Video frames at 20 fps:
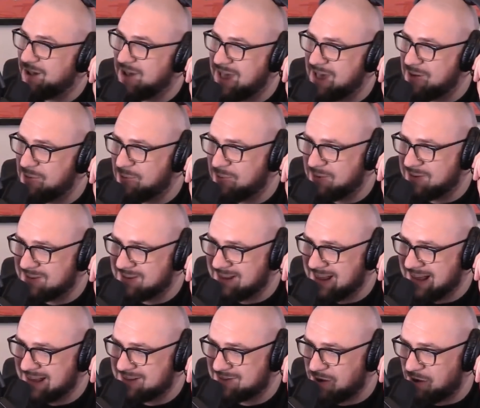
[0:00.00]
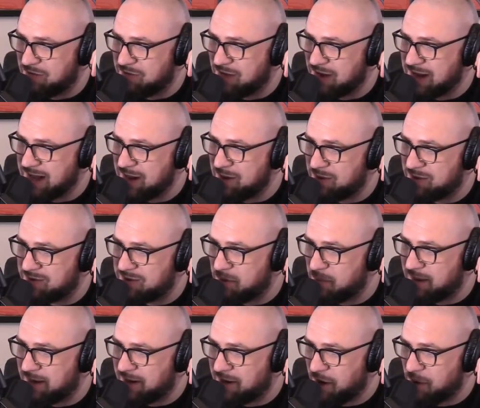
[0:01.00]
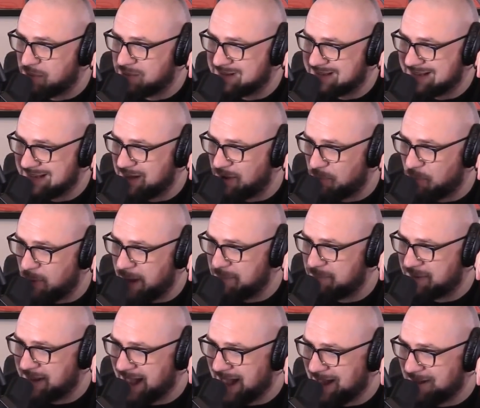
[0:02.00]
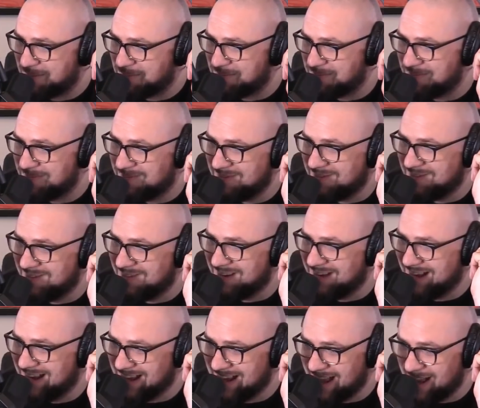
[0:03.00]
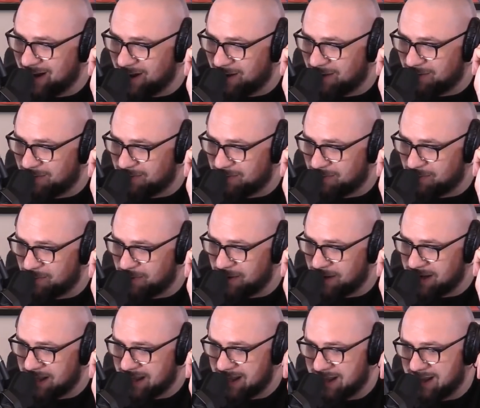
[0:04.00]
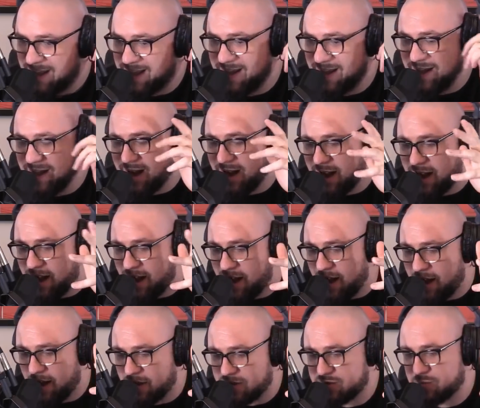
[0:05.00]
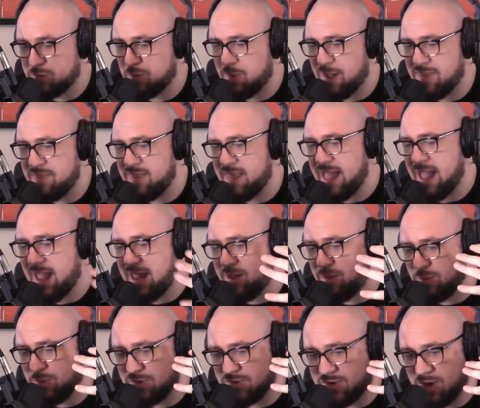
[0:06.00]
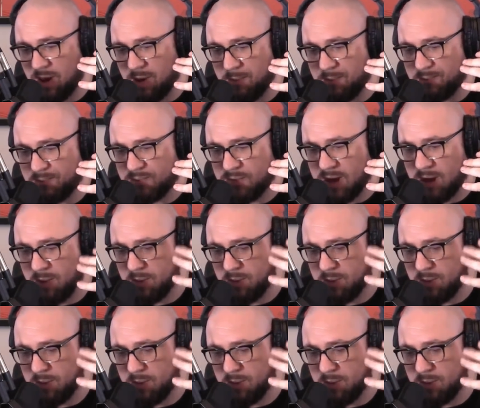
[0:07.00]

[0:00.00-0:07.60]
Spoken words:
It was this or fucking doing goatsy on webcam, you know, for money. So we went there, and it was another